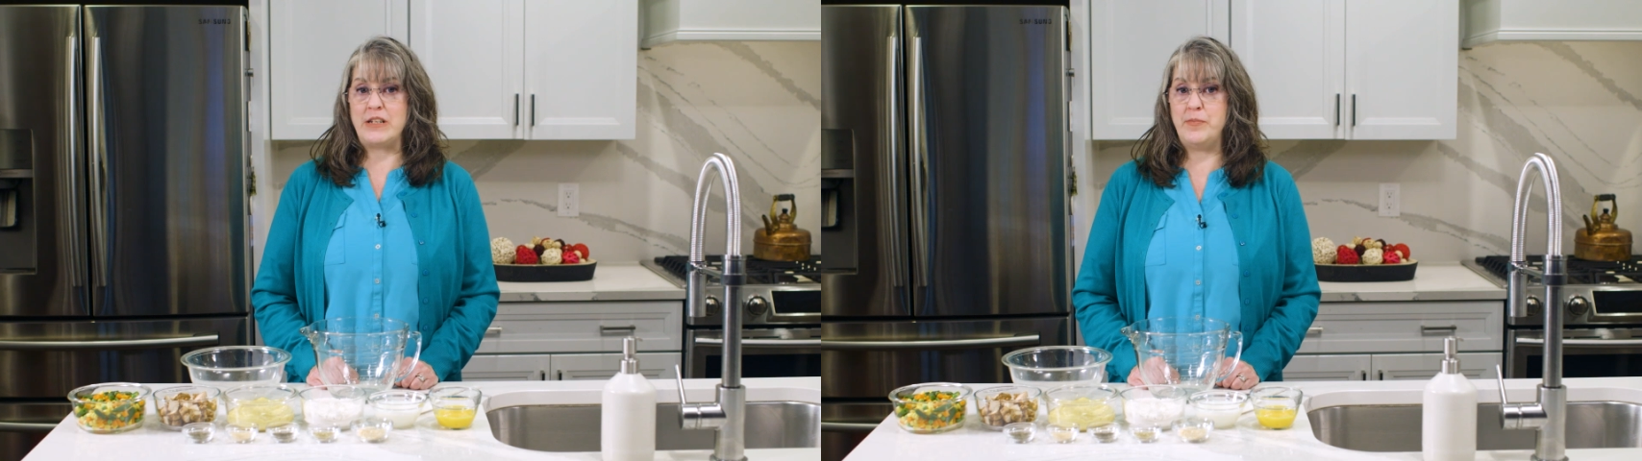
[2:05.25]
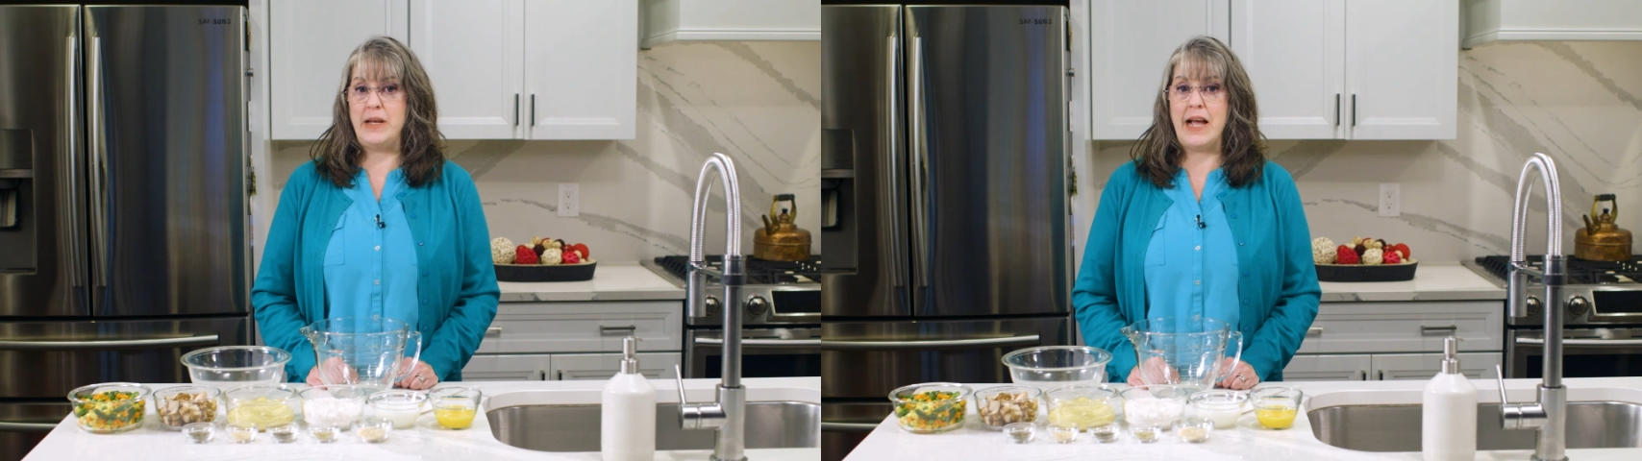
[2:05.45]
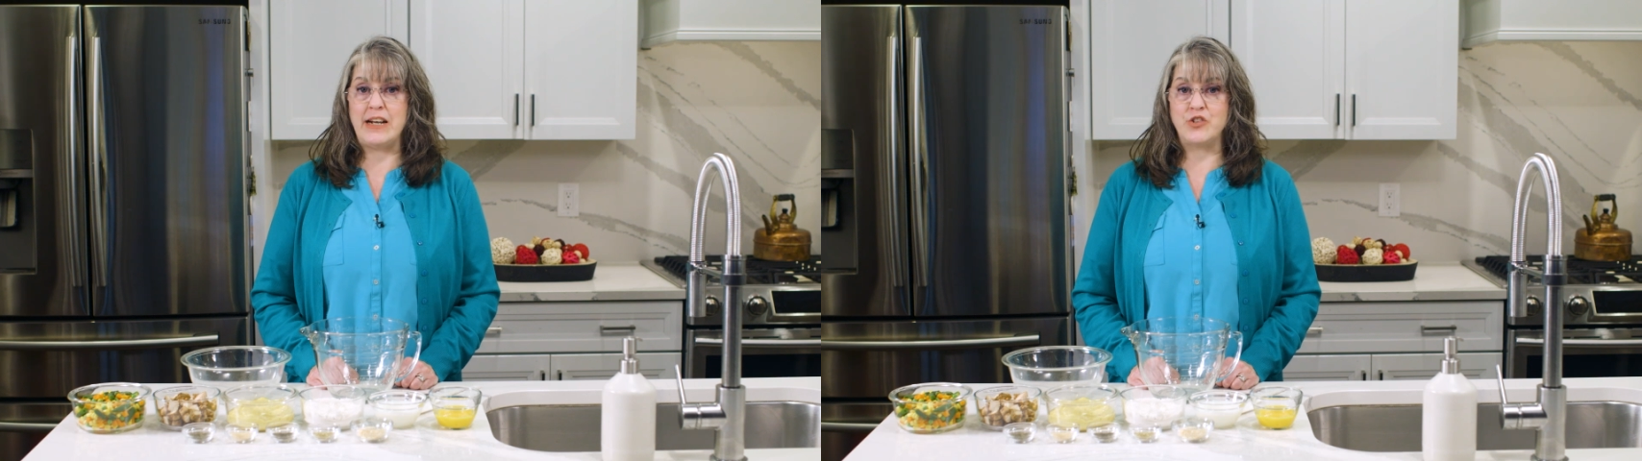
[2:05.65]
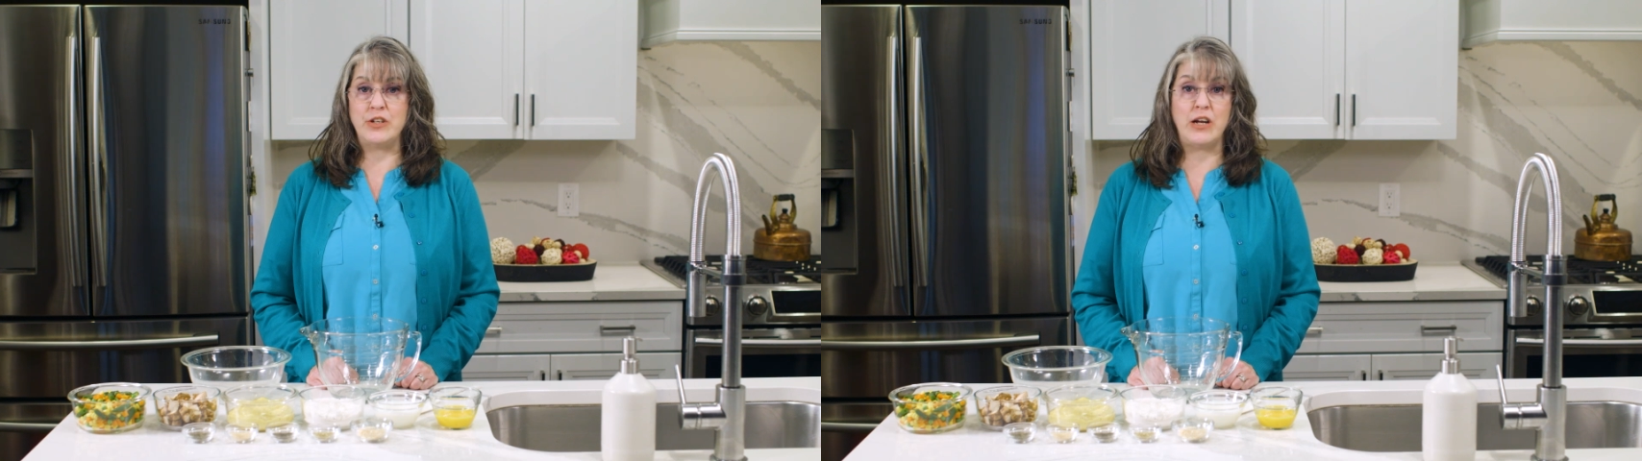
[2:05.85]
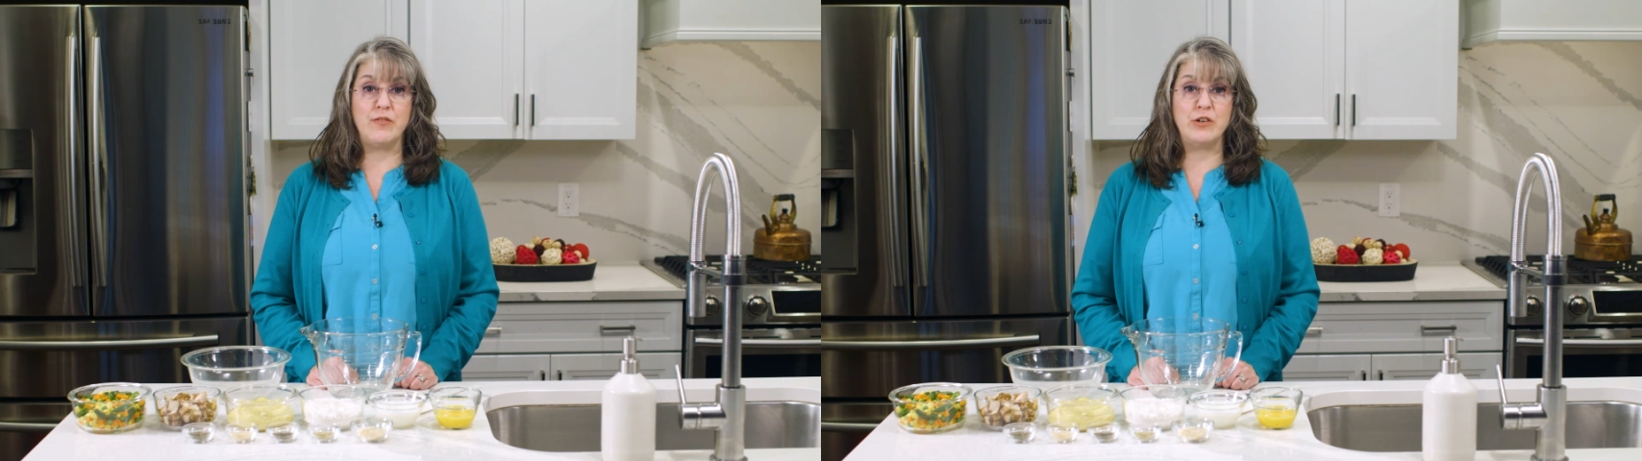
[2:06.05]
recipe
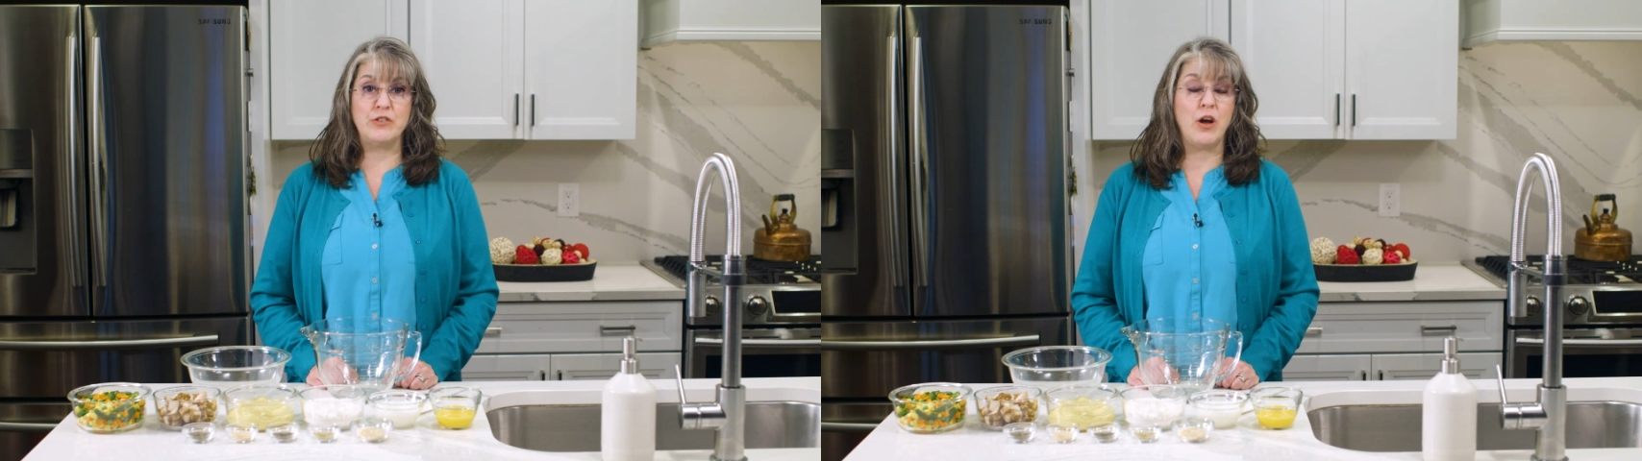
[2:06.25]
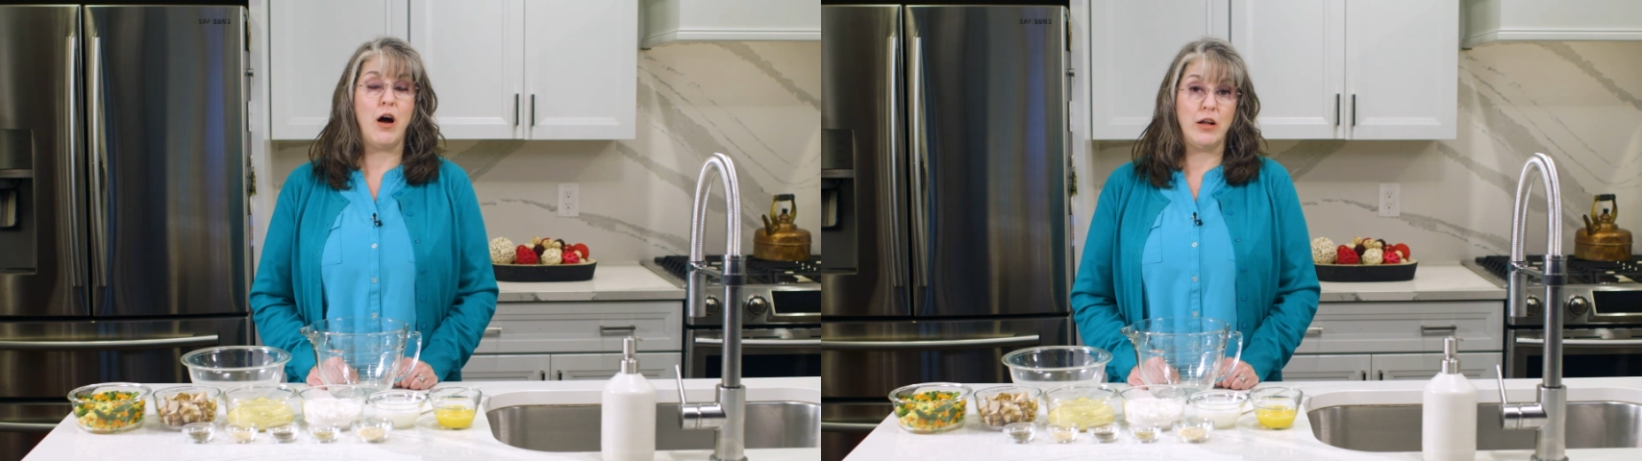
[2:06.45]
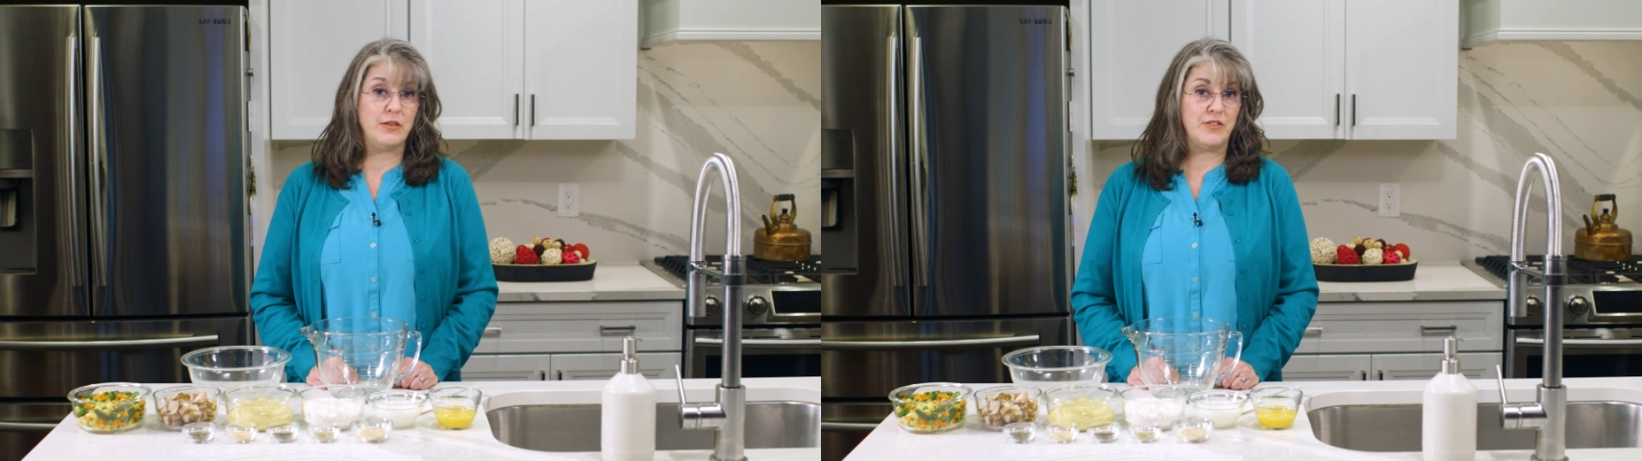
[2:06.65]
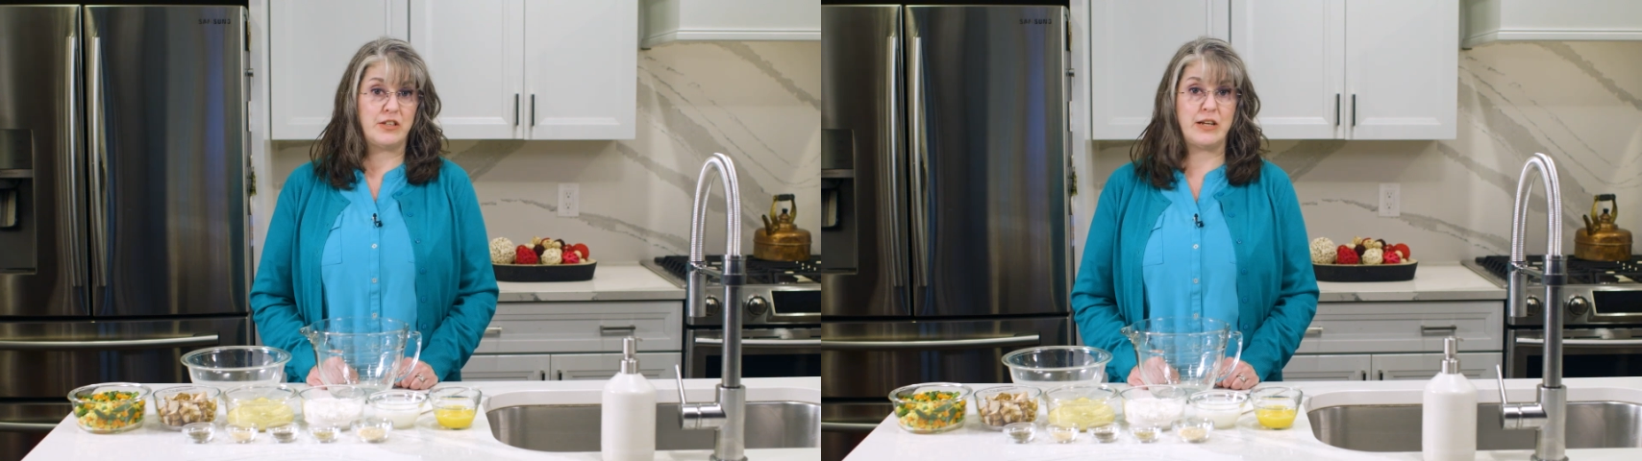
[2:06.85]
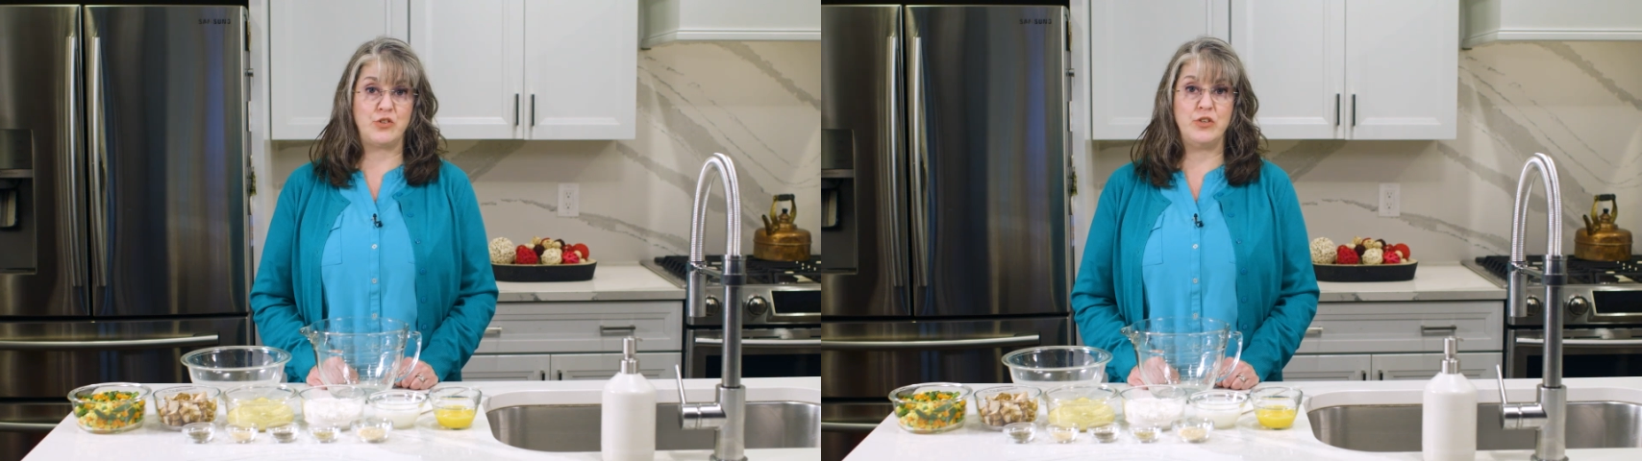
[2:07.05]
actually covers all of the
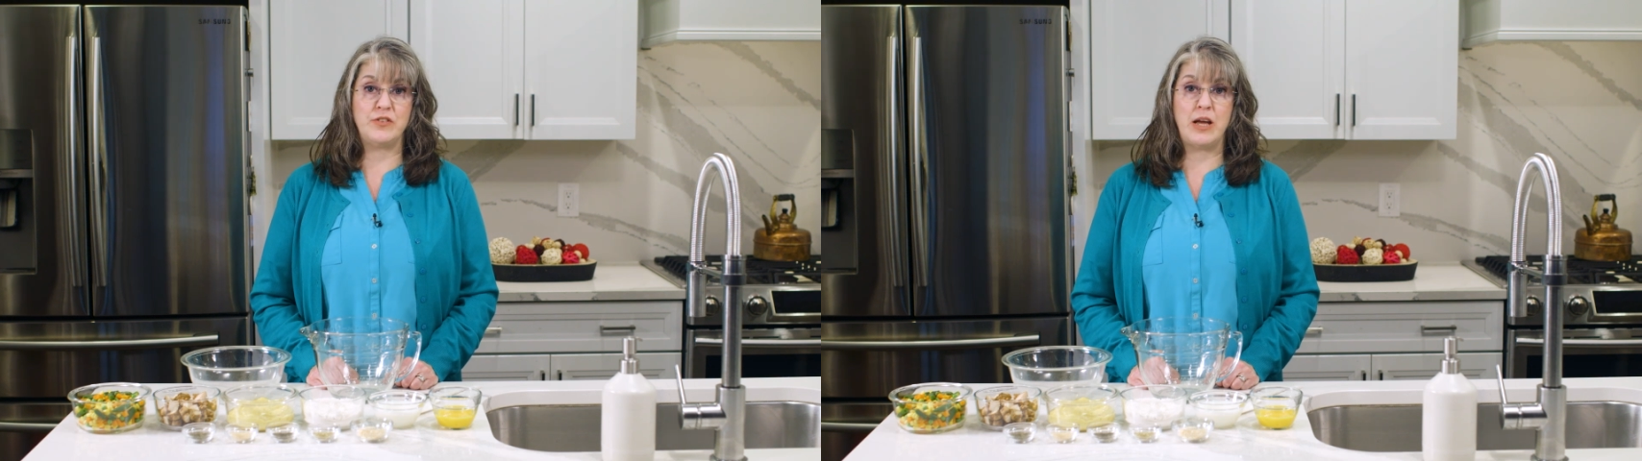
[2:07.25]
sections